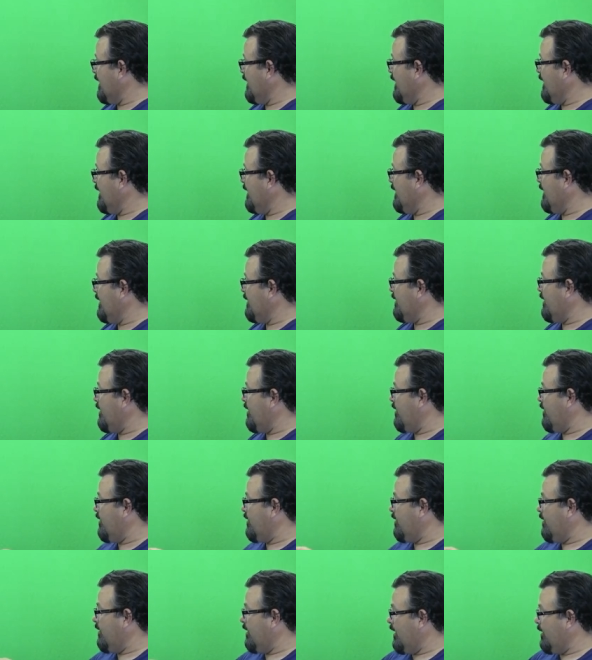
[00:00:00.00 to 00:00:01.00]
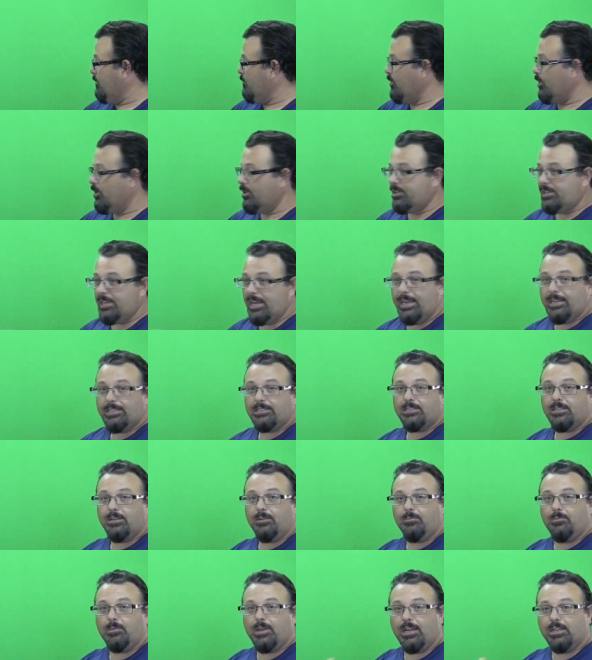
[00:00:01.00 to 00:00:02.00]
I get it in there, I'm going to take
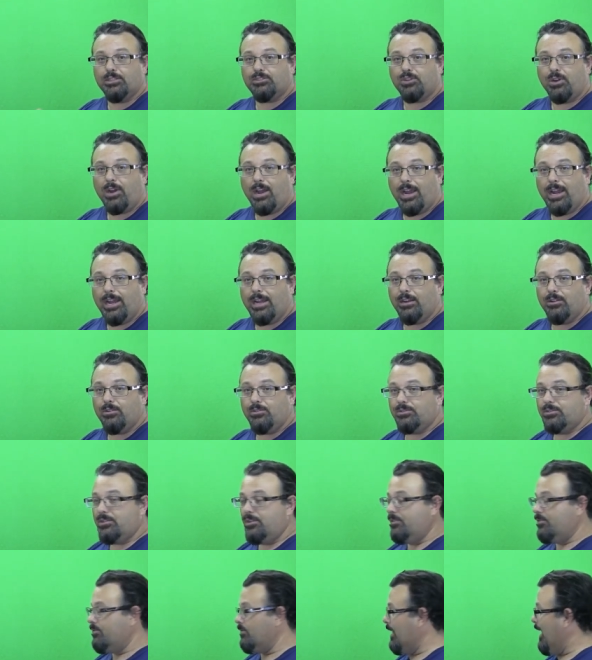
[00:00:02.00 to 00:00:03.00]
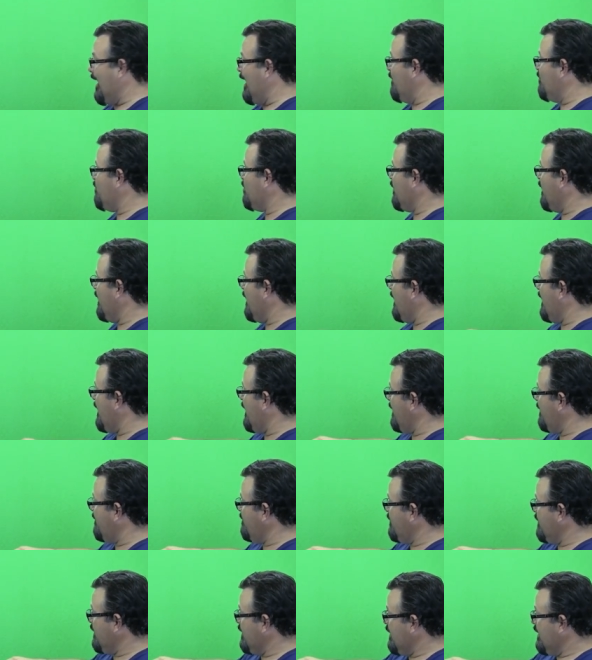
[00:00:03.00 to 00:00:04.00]
some uh, triangles of light
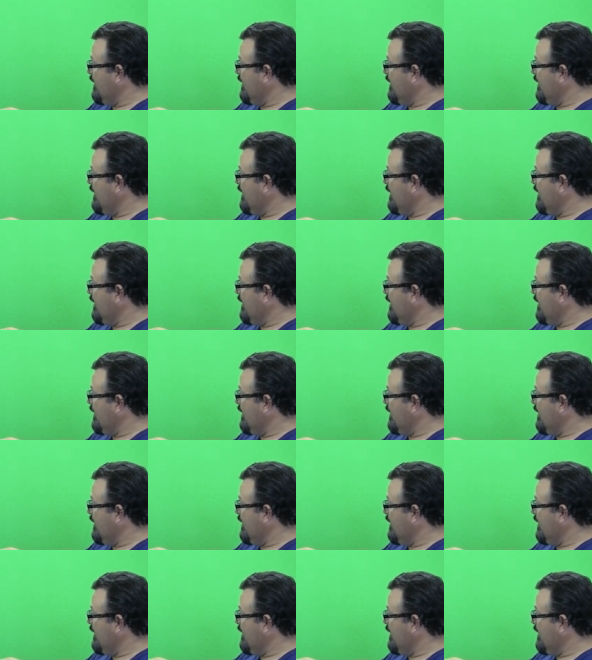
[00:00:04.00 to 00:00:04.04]
ply